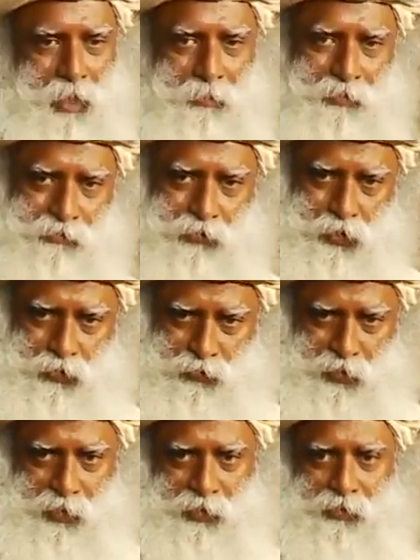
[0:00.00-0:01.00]
pumped
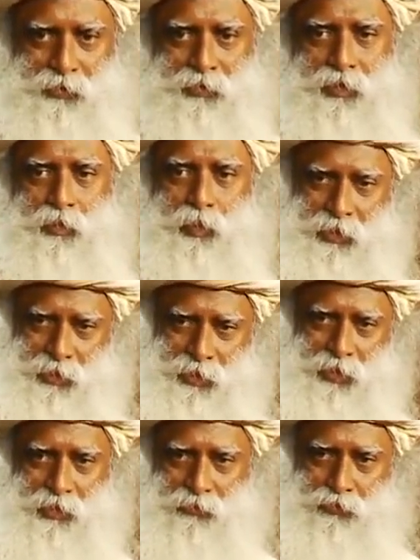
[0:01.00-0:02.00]
forcefully with a
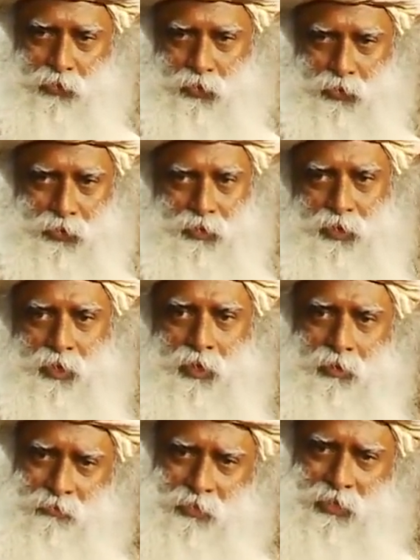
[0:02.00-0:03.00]
certain force,
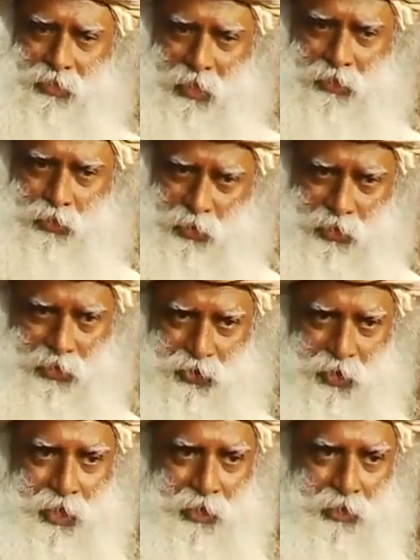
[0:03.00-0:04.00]
which naturally is
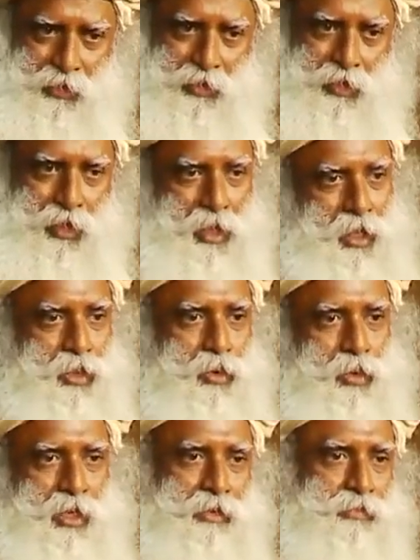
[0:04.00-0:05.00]
done, and
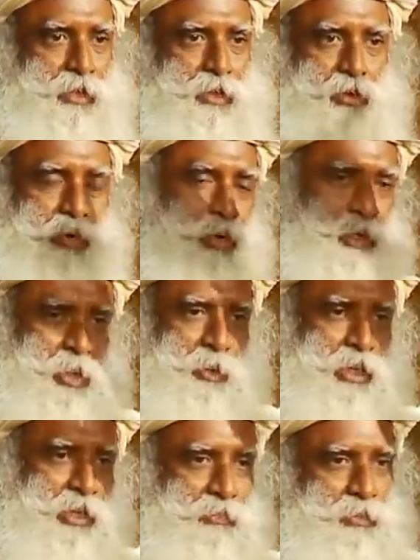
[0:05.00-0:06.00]
you are living on
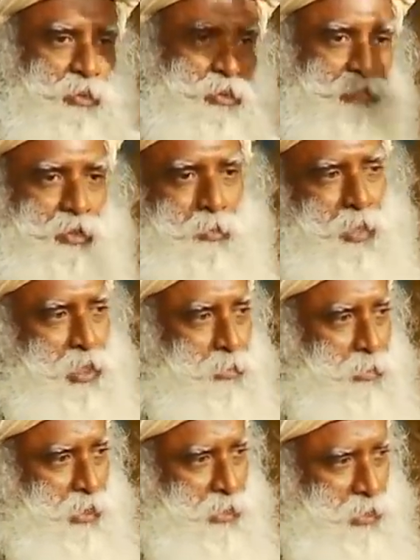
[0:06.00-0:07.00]
twelfth floor of the
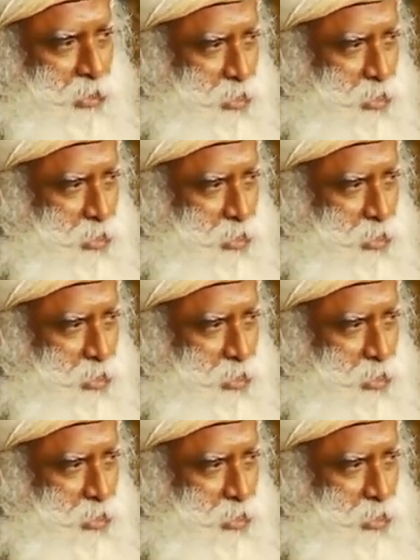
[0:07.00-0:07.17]
apartment,